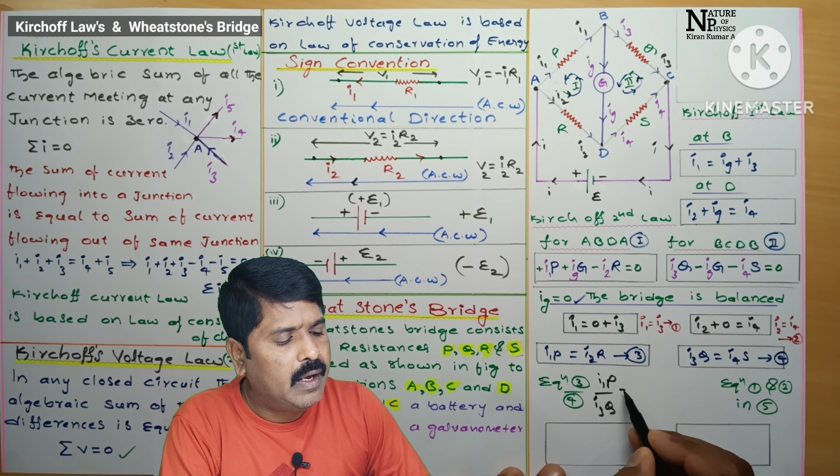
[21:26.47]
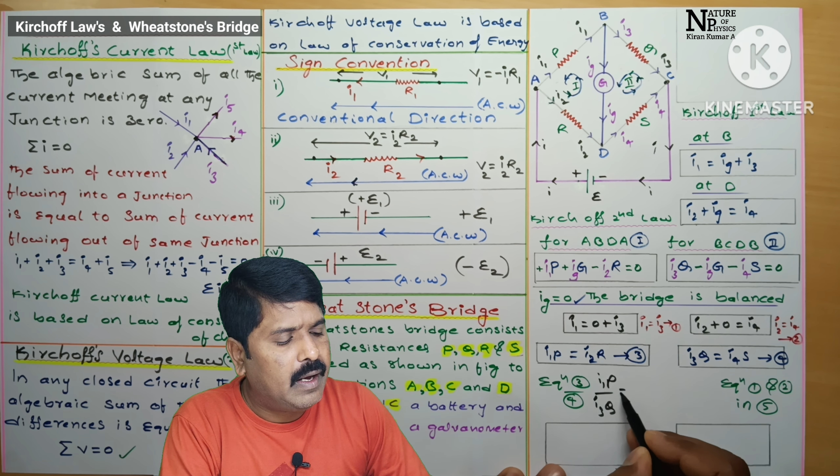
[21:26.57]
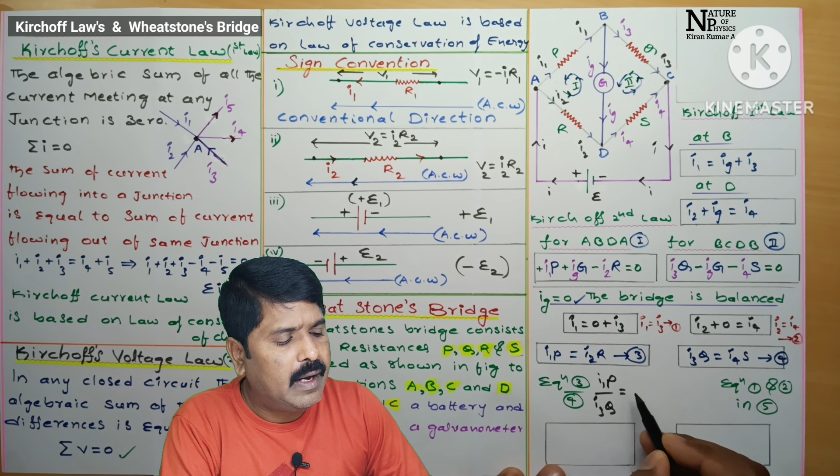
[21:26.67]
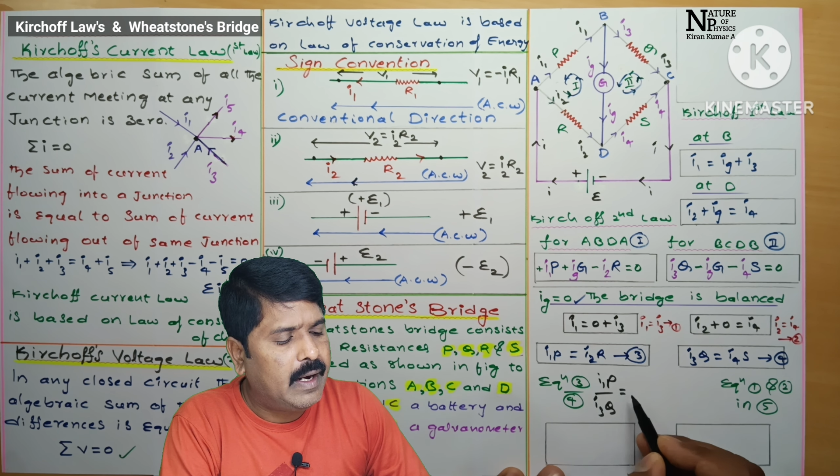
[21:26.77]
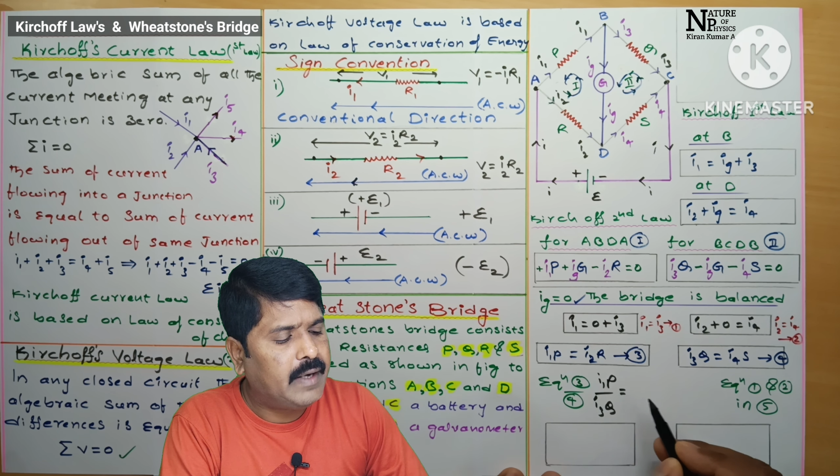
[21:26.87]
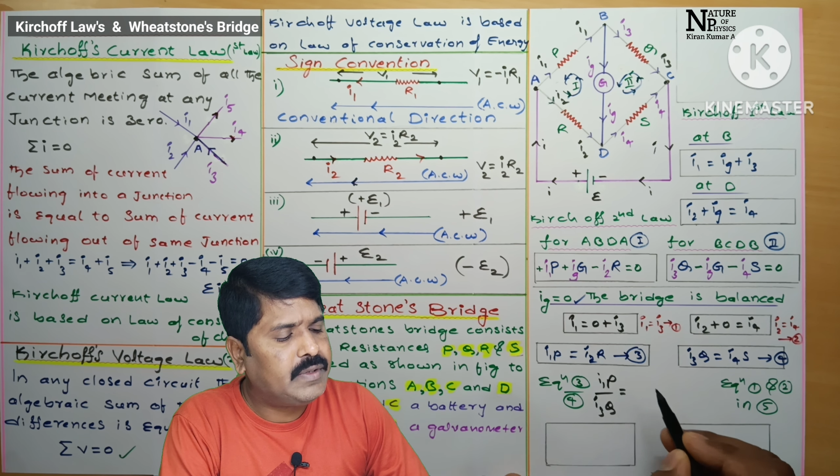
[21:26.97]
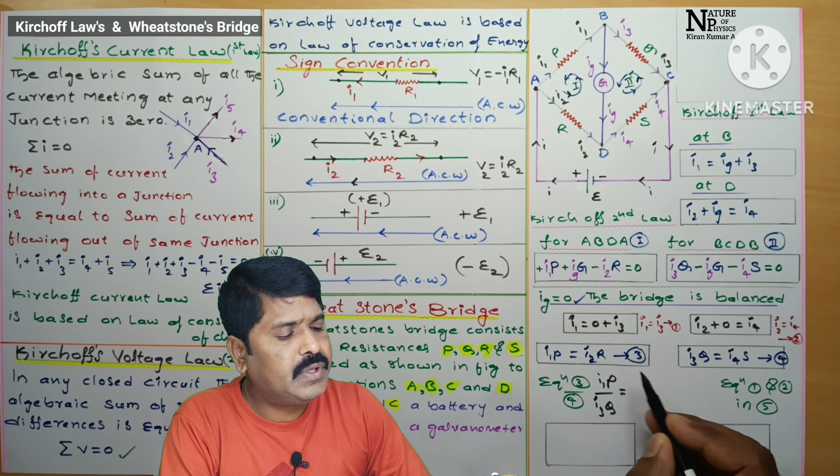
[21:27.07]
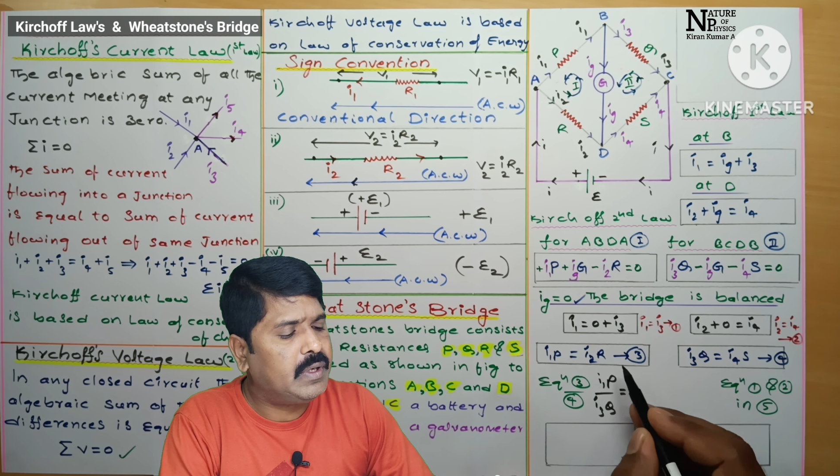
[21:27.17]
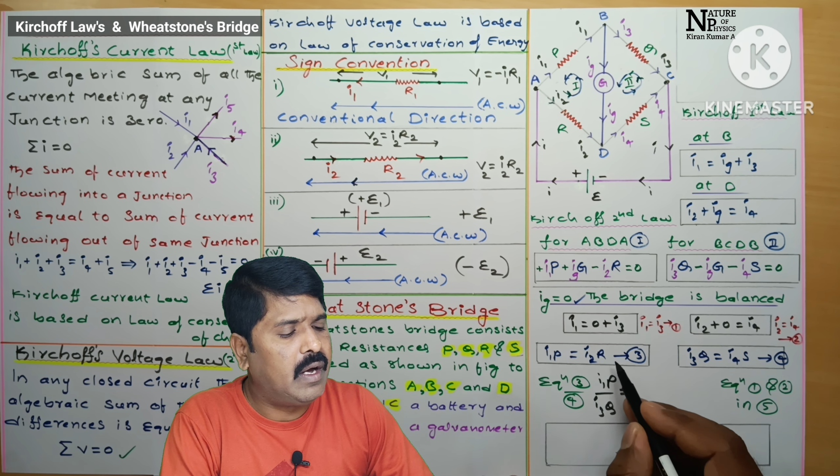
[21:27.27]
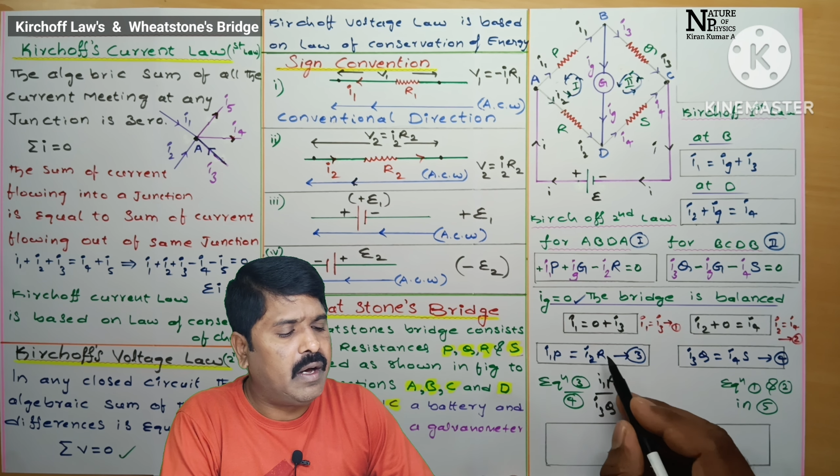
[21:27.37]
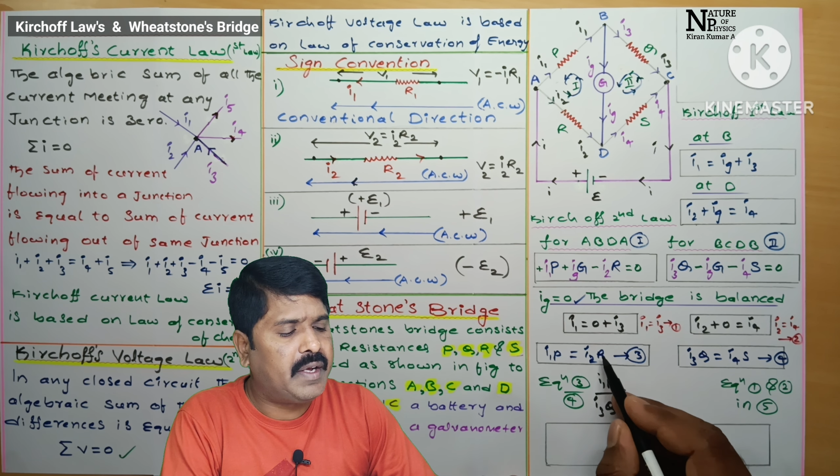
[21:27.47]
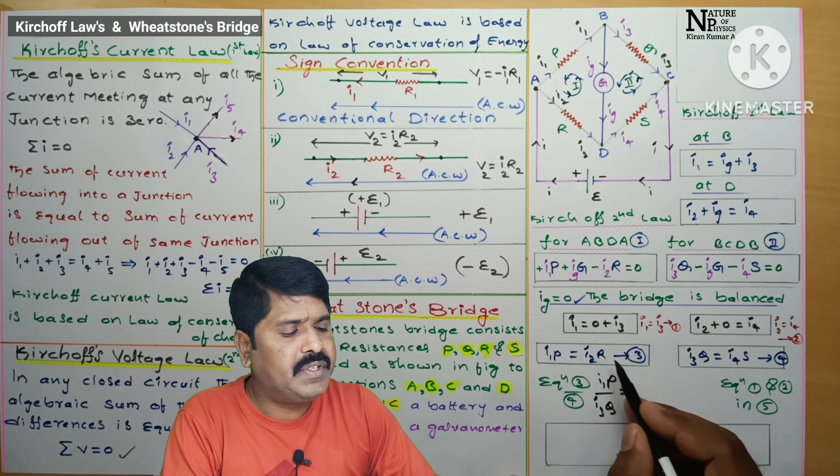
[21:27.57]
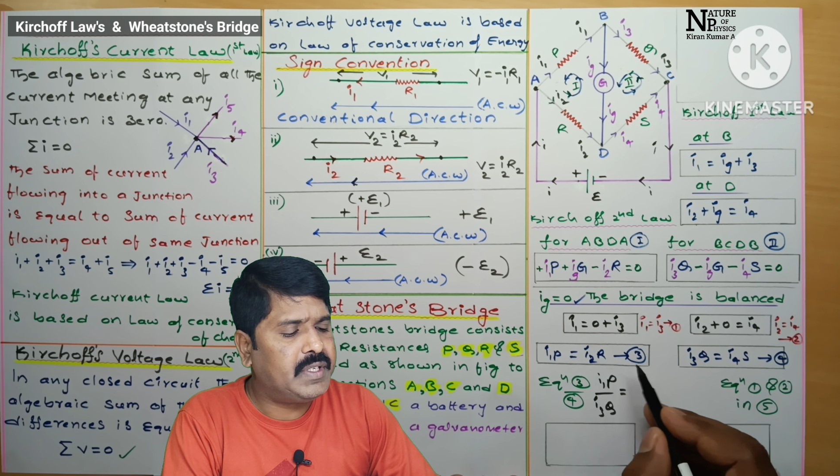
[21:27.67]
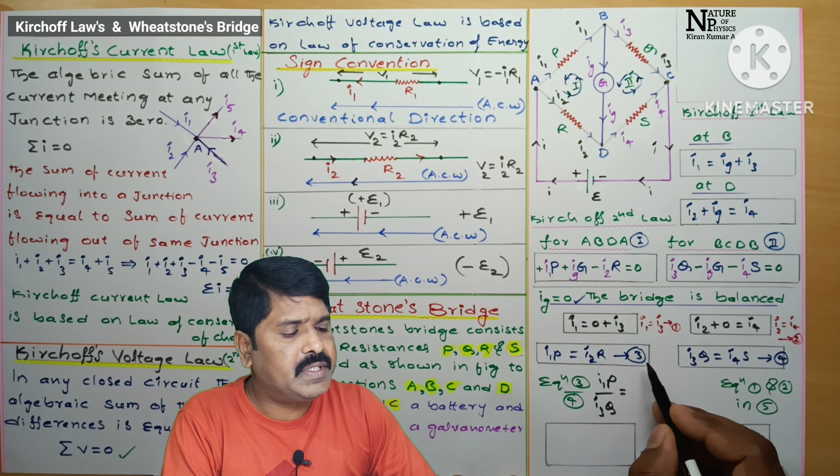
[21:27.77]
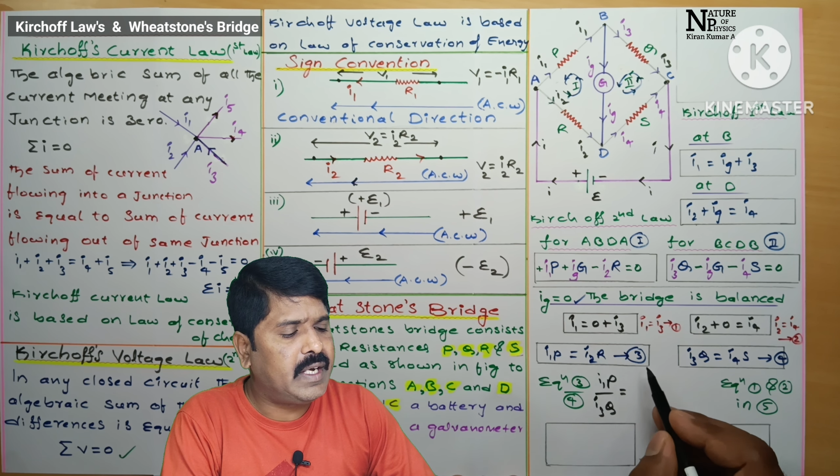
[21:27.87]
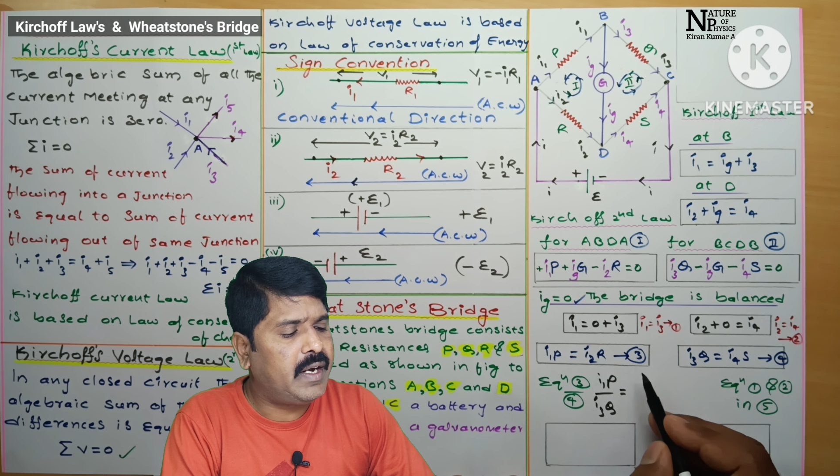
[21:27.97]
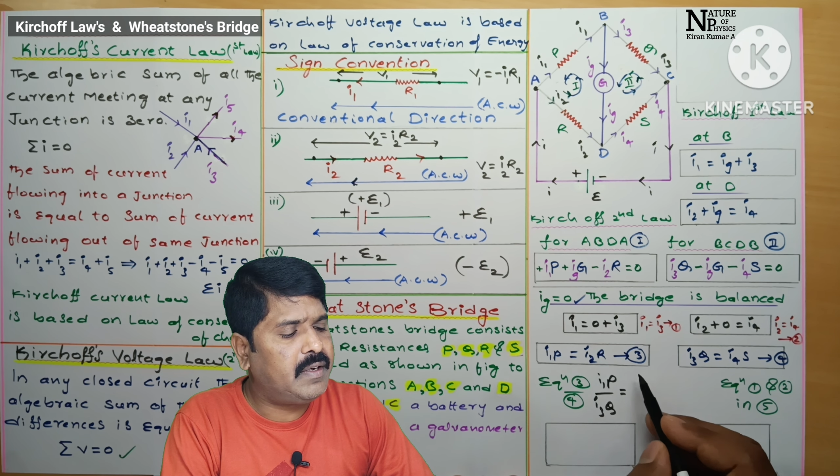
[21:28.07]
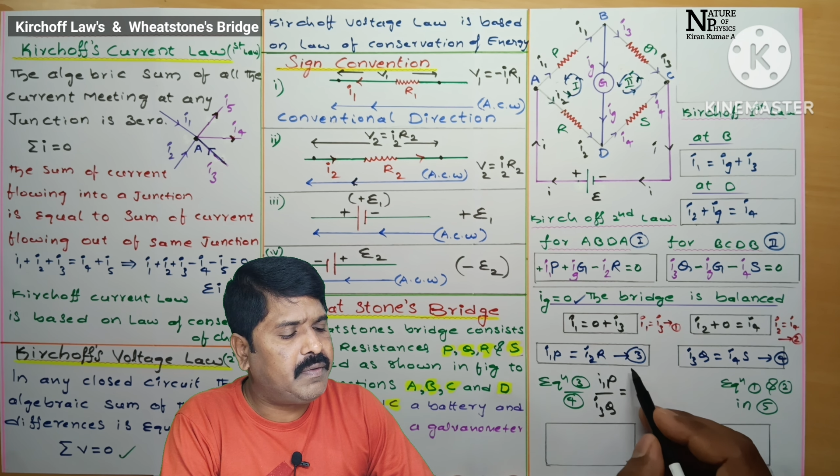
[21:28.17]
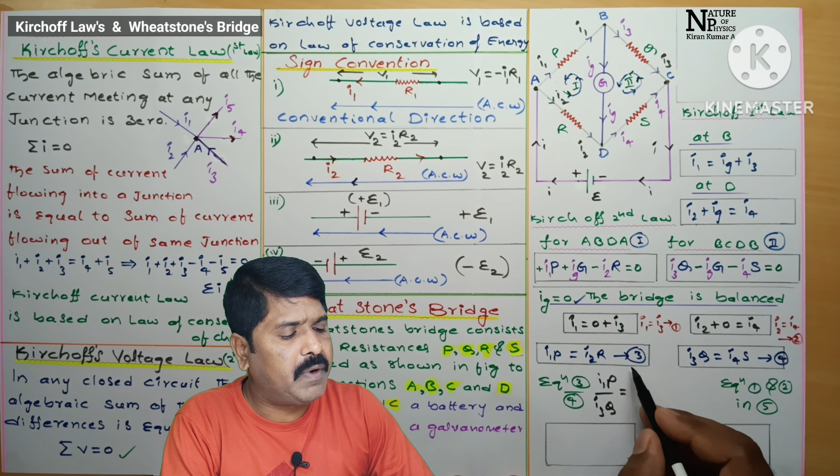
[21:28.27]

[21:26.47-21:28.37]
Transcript: and RHS side